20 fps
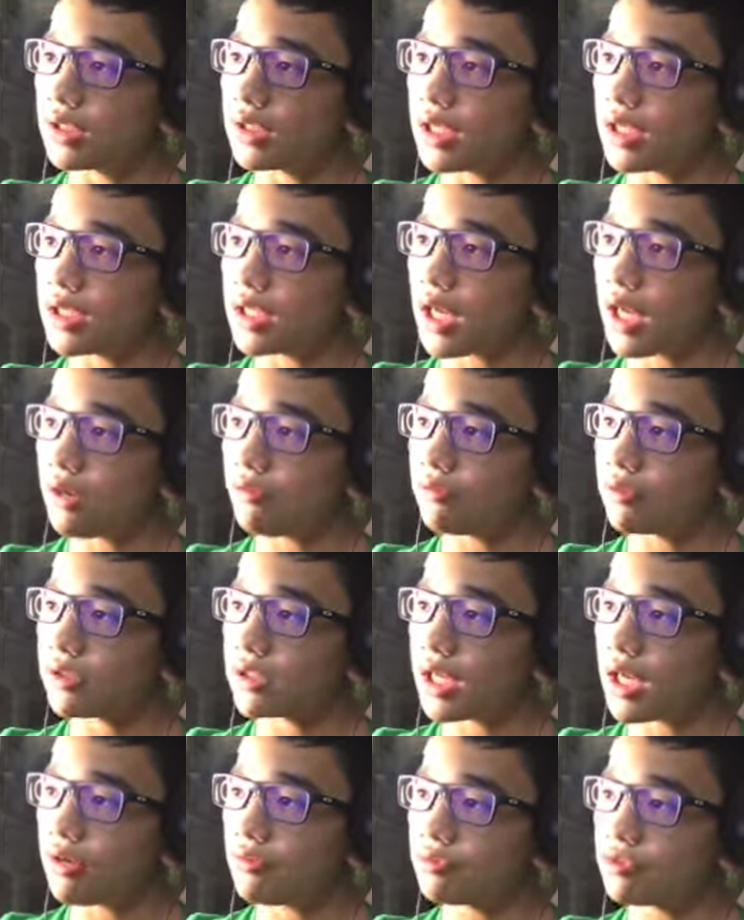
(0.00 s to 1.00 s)
then I will
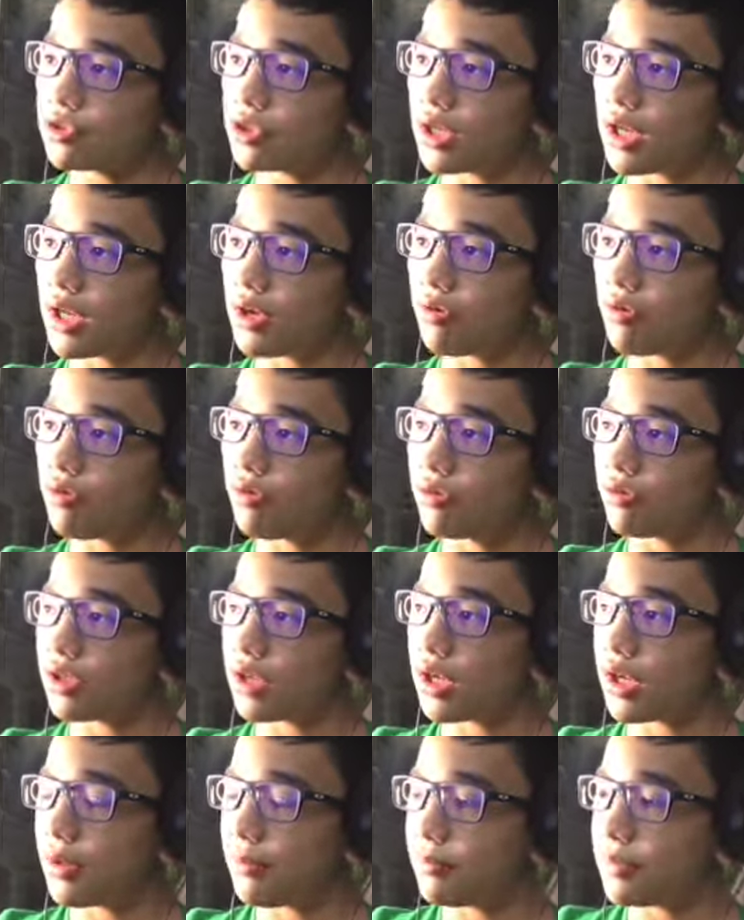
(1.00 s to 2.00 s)
now
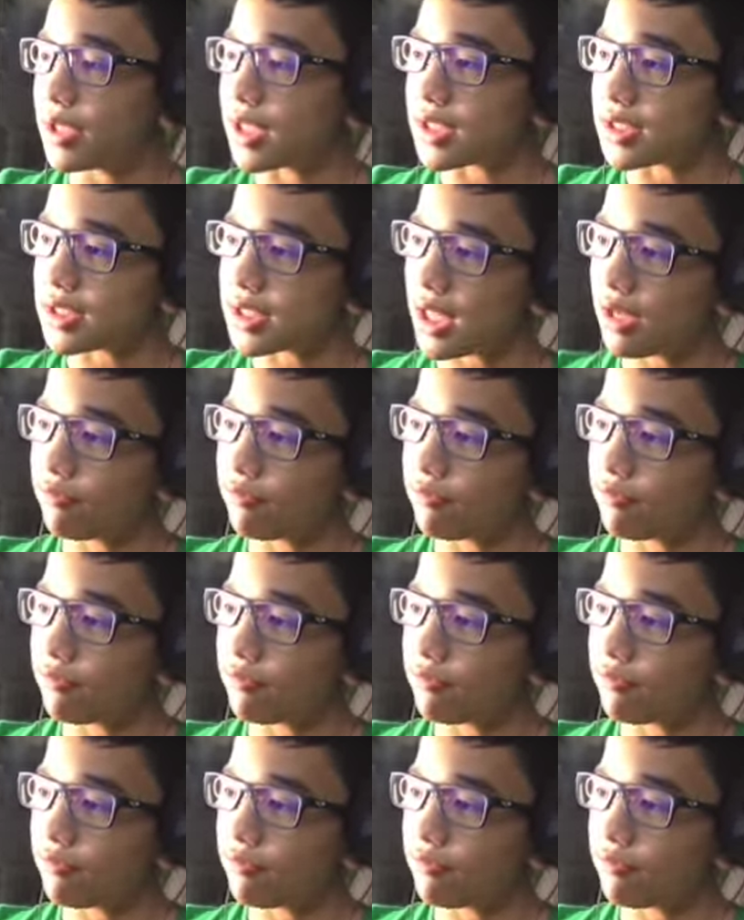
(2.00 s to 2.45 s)
I